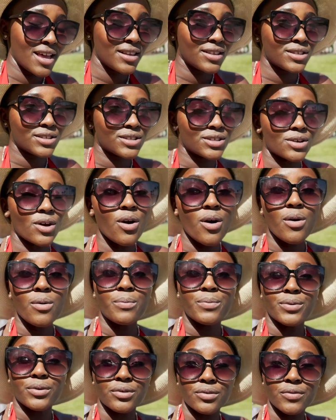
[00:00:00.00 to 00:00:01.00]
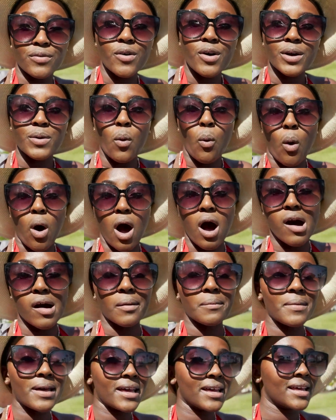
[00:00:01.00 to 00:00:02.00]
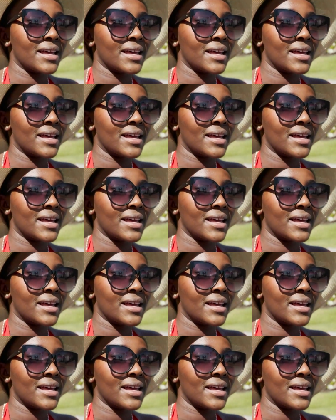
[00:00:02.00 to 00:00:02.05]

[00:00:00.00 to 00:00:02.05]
So beautiful and warm.